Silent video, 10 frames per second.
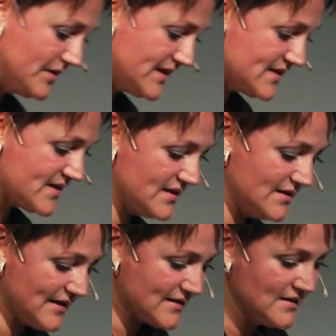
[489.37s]
we can
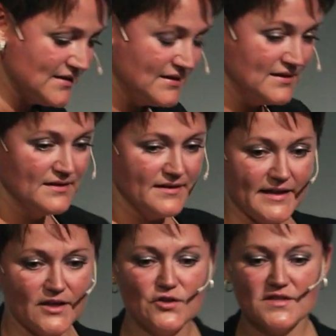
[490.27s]
see that
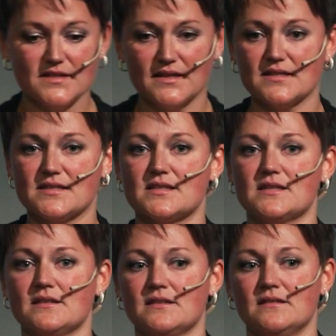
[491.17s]

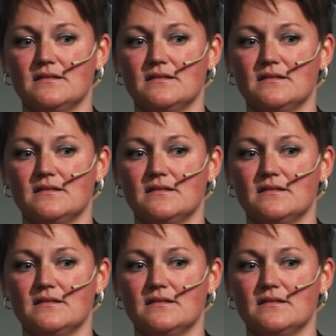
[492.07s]
acoustics